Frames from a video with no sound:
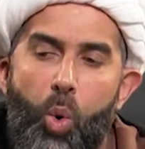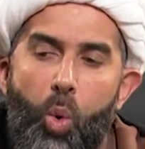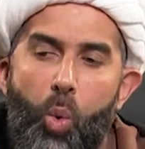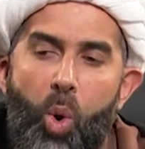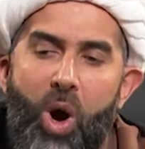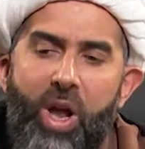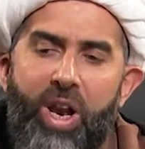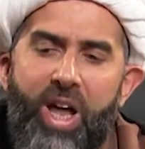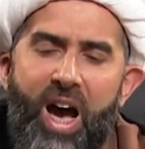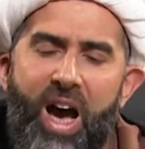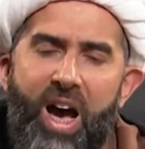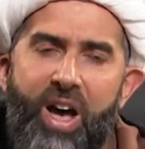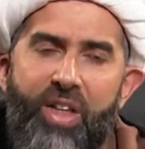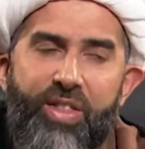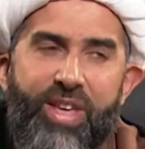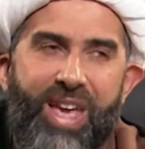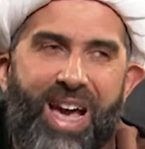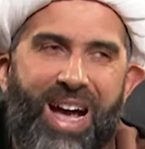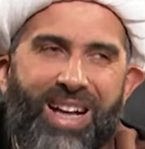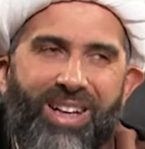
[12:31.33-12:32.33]
What are
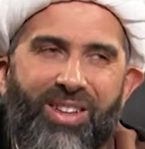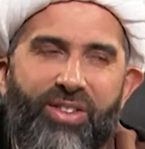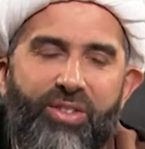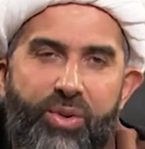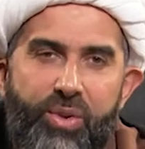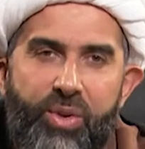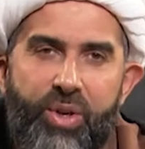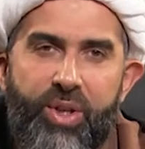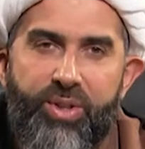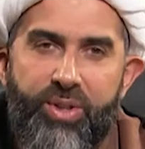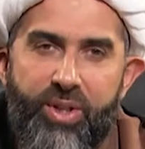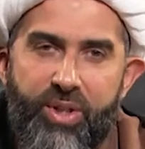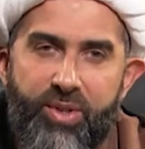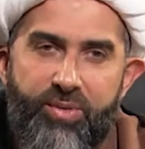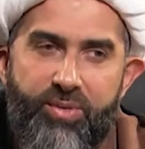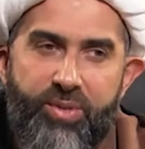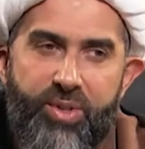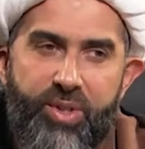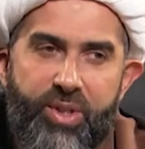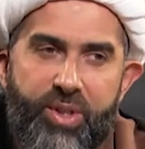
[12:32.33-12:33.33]
the
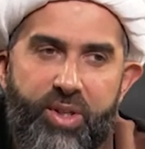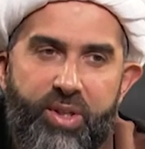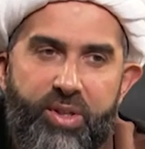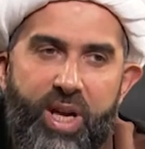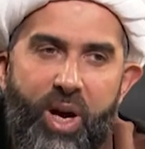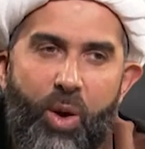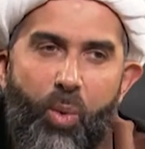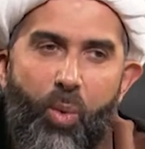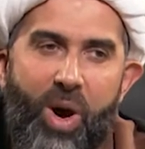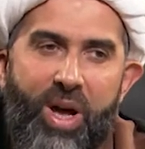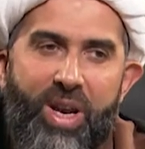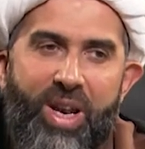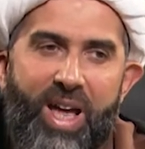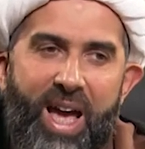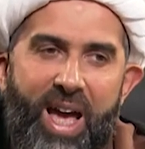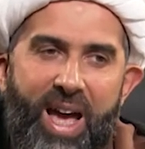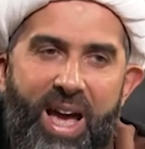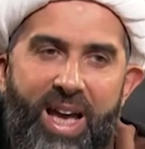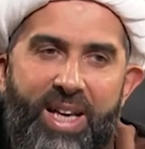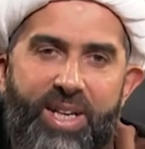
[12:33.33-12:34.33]
alternatives that one
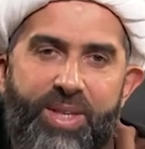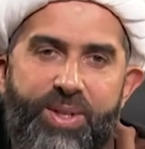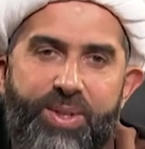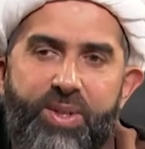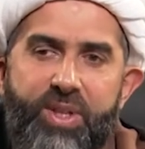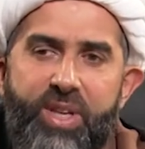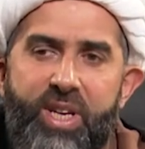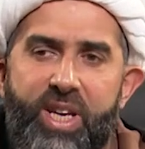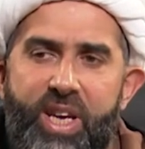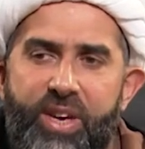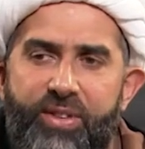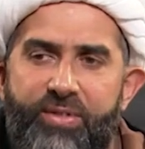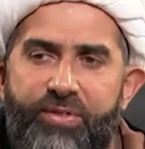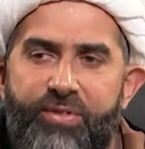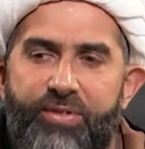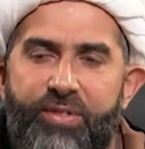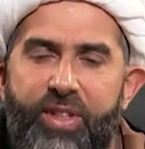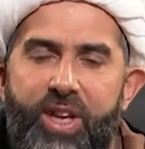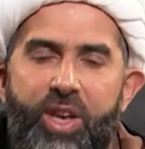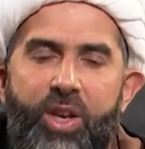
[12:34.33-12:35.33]
has
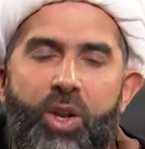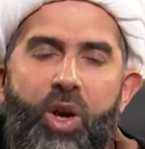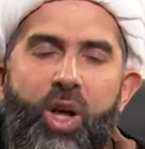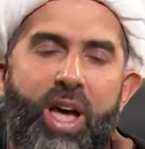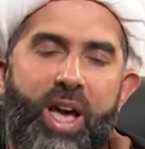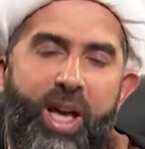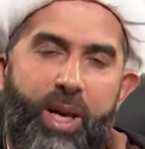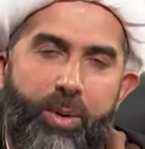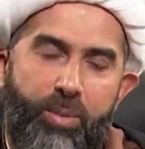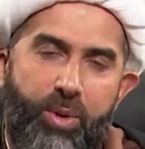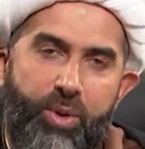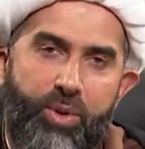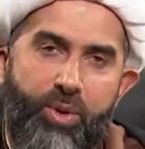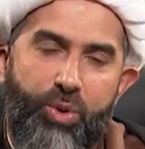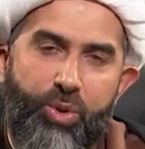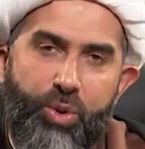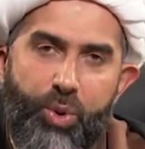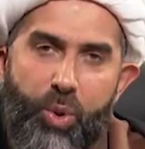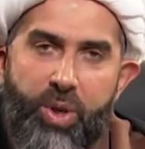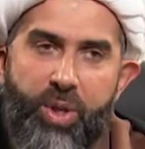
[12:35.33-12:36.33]
if they're not able
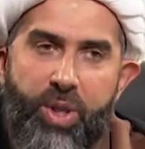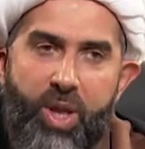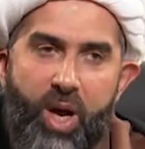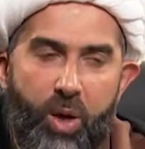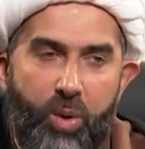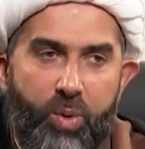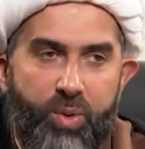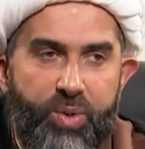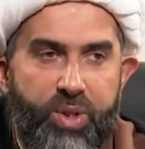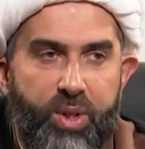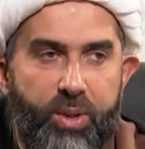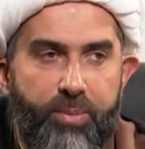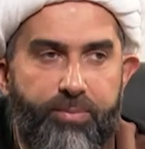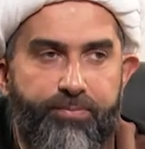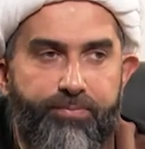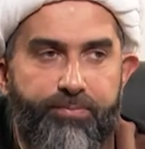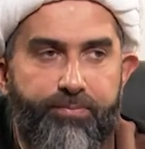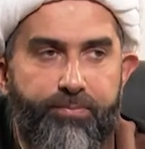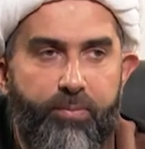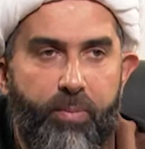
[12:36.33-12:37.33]
to join the Hawzah?
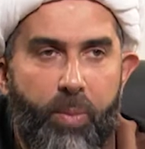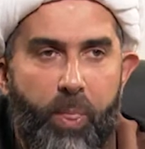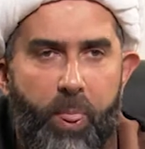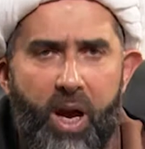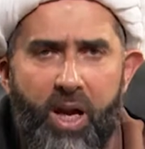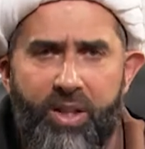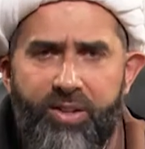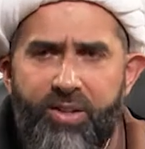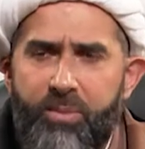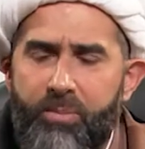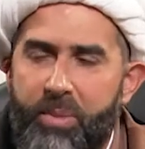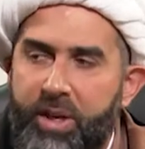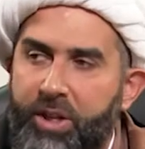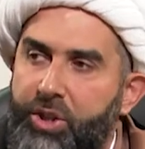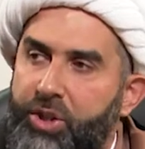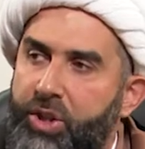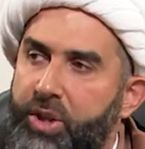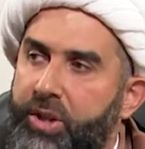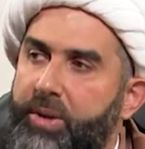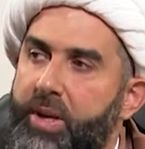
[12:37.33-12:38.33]
I did
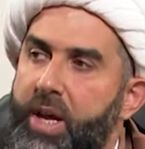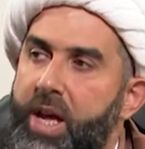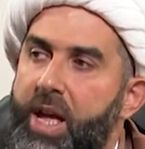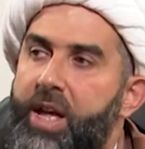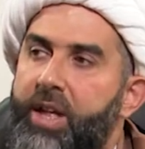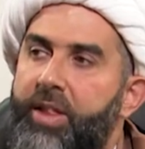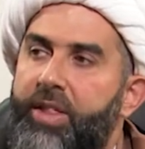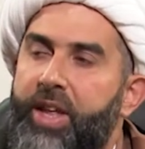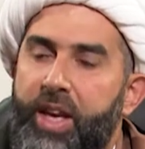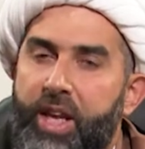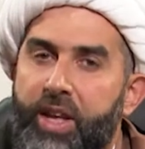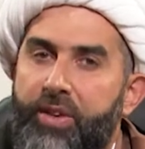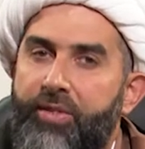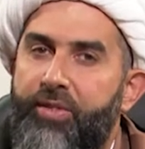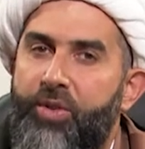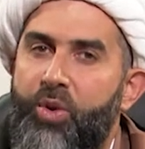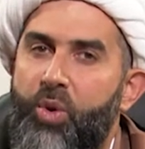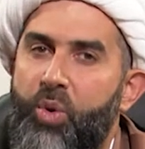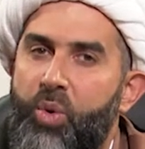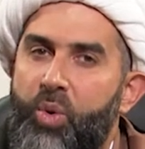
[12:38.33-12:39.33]
mention that
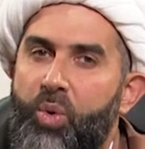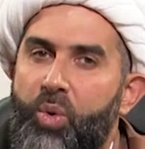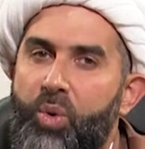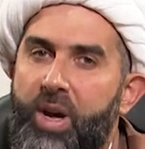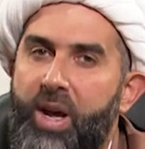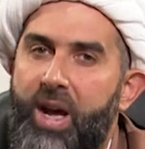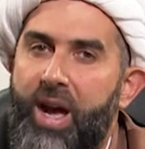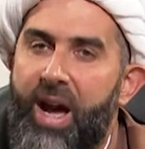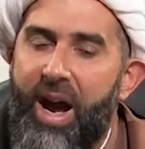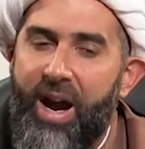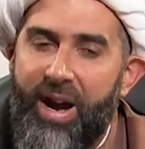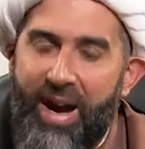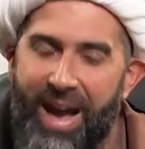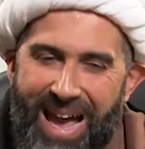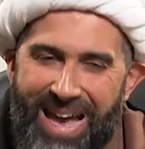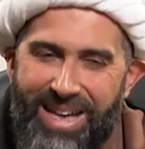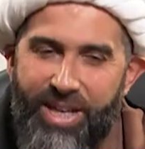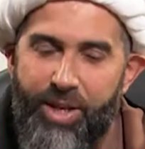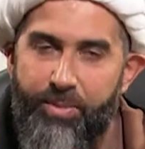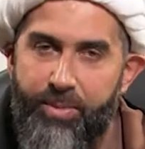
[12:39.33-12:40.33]
if you are
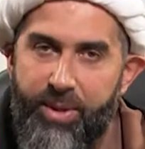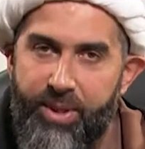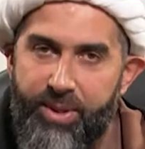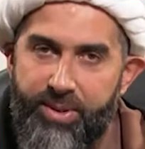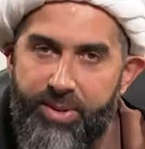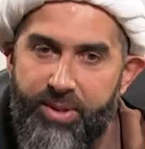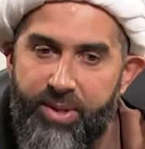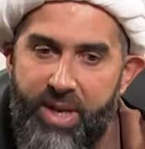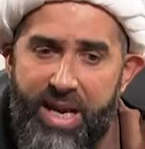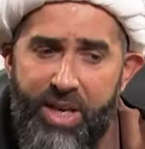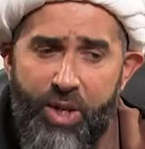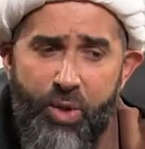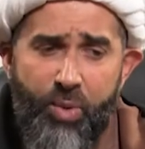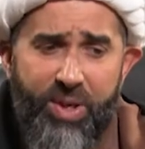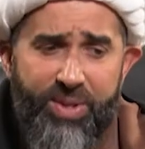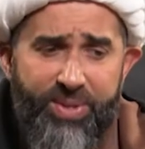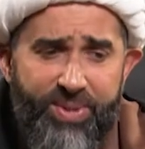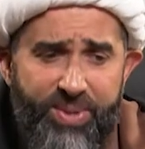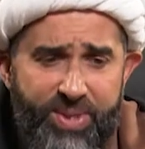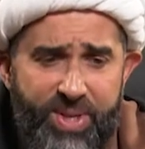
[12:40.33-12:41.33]
adamant and you
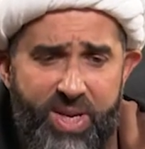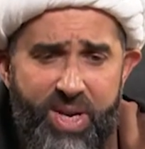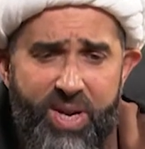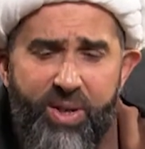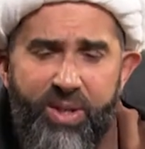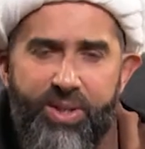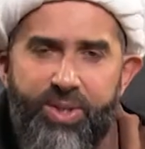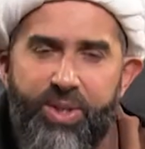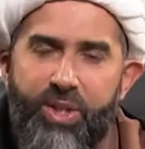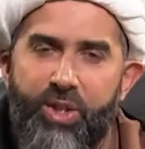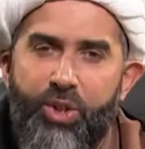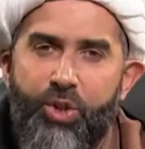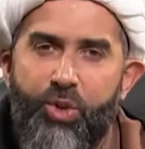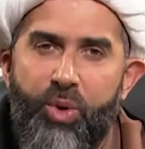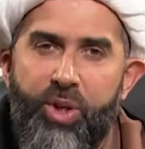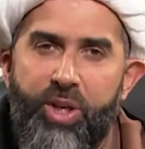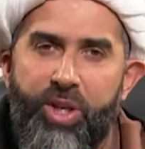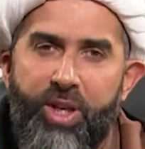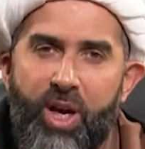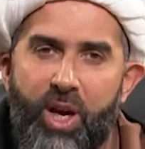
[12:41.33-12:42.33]
are serious in
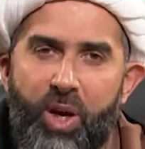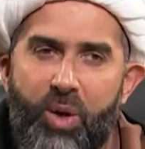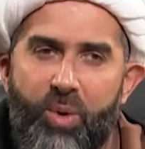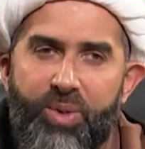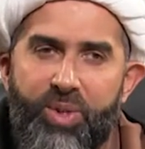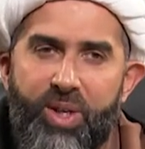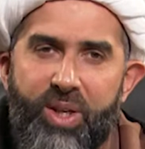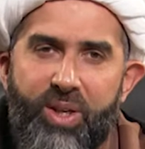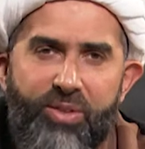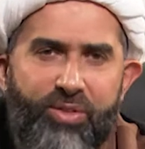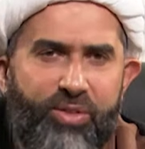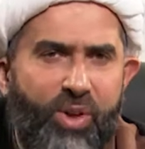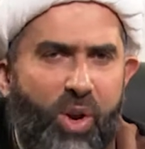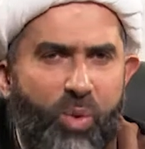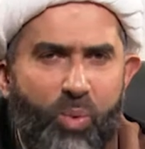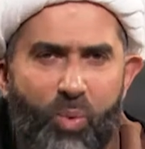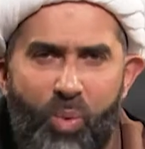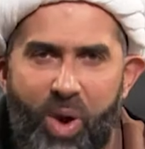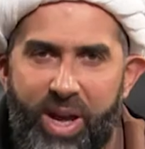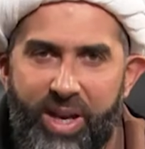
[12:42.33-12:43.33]
joining Hawzah,
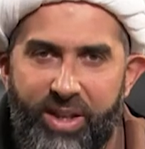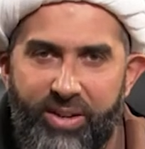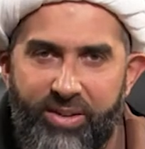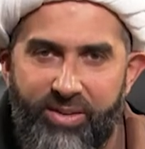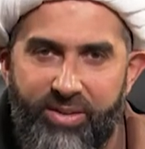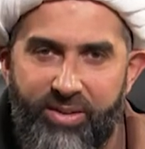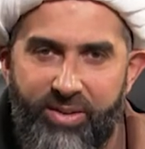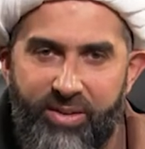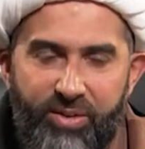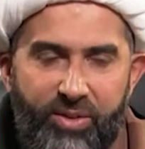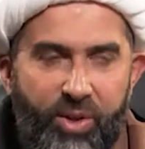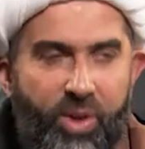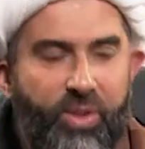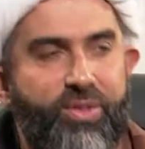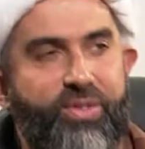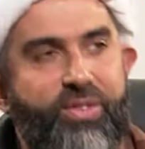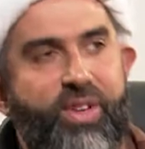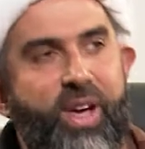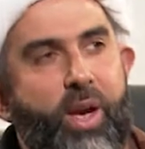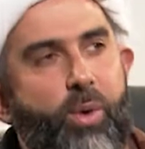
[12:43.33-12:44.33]
don't wait.
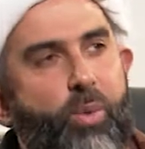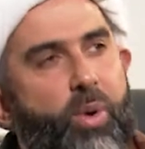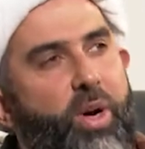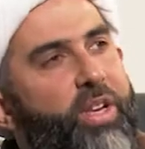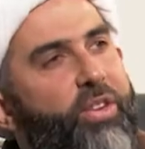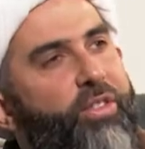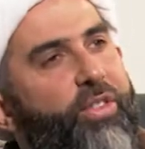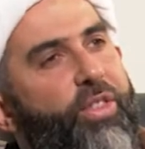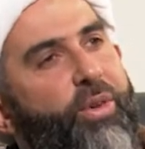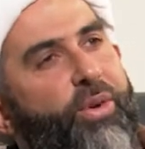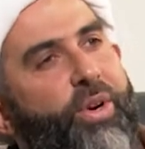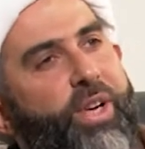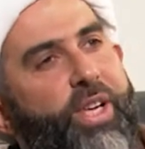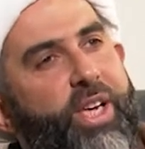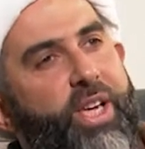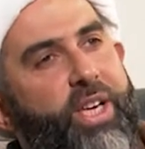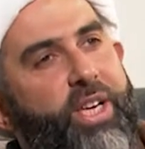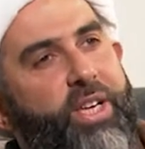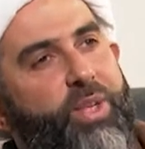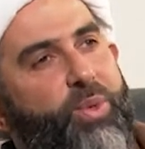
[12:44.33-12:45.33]
Don't say, well, in 3
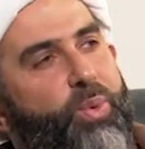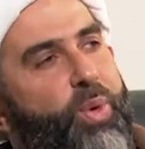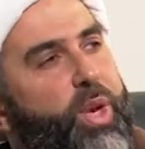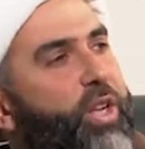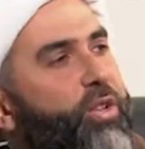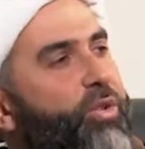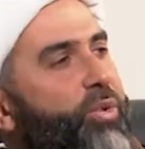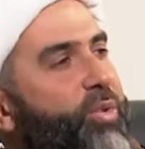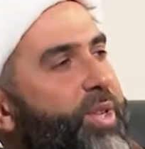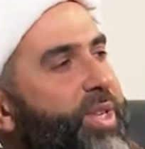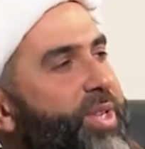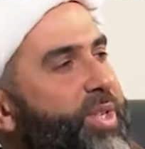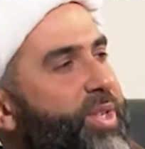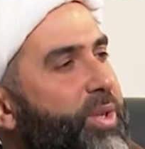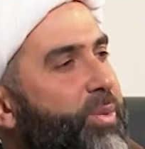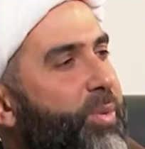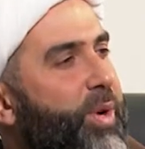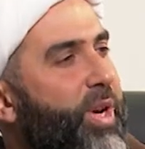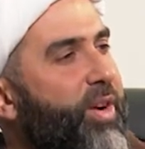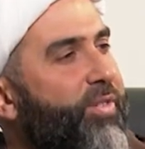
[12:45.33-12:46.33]
years when I do this
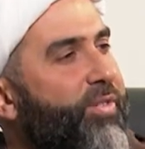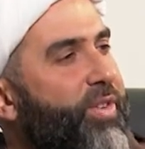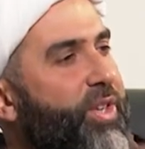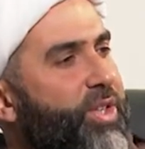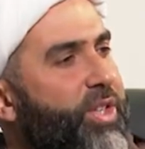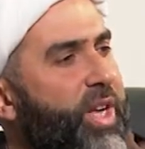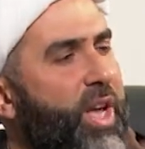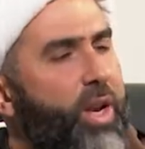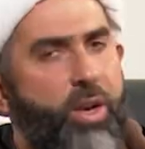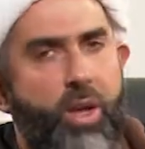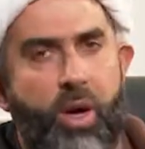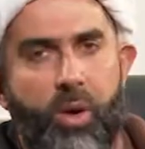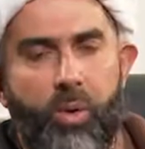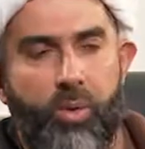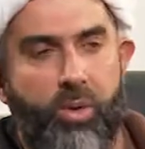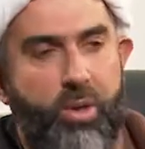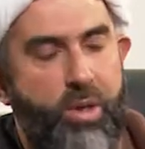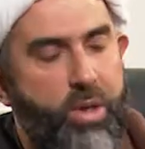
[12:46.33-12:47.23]
and when I finish that. No.